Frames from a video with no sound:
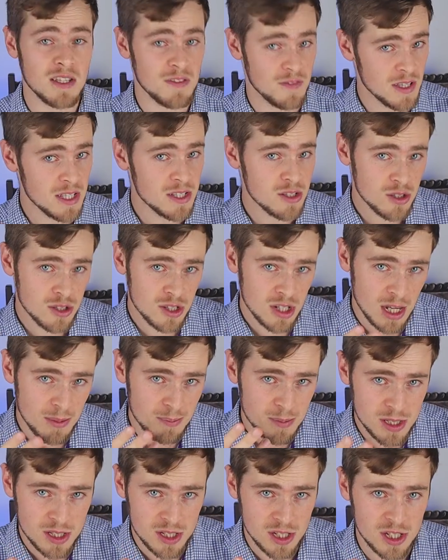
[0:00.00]
If this also
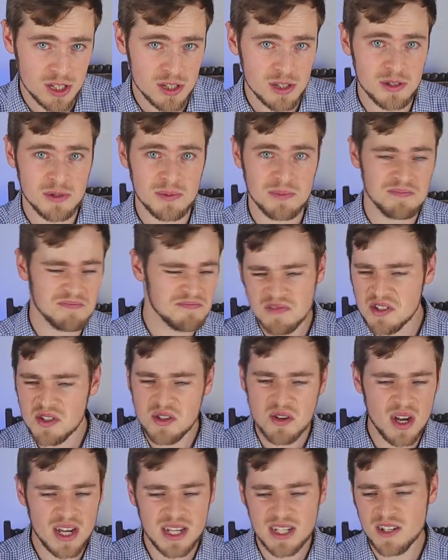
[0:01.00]
happens to you,
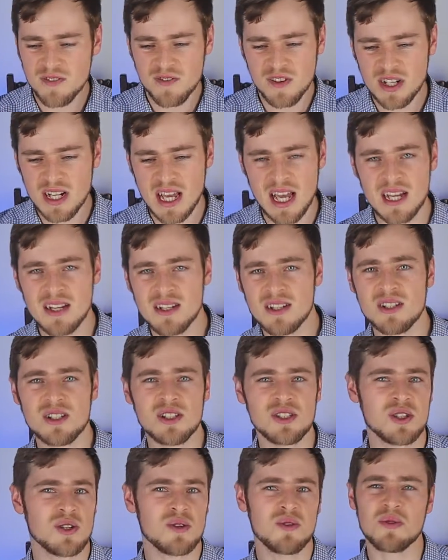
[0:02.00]
try different
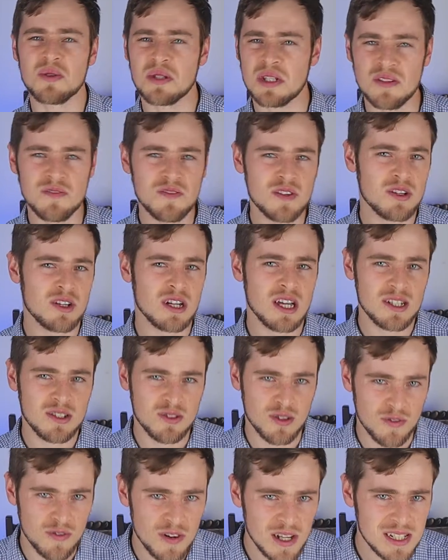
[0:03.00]
angles or different light
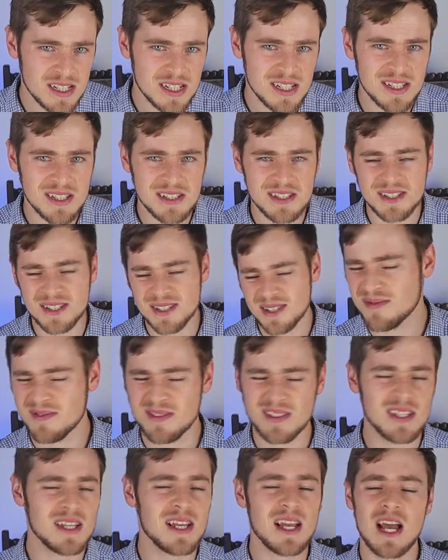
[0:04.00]
reflections,
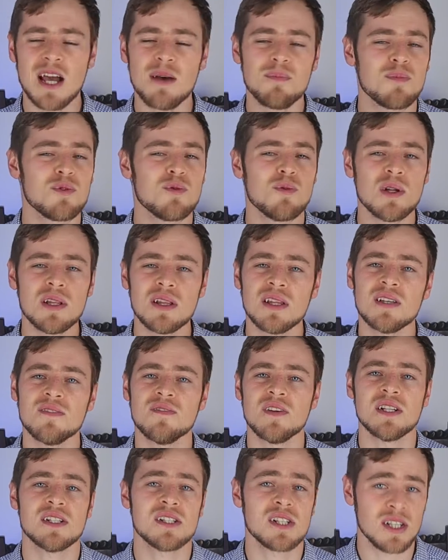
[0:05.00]
the app will
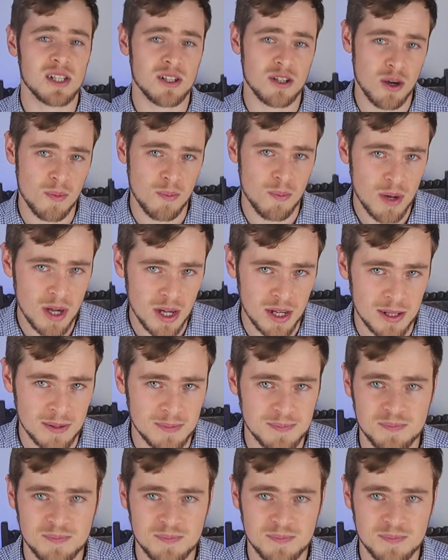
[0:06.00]
eventually come by.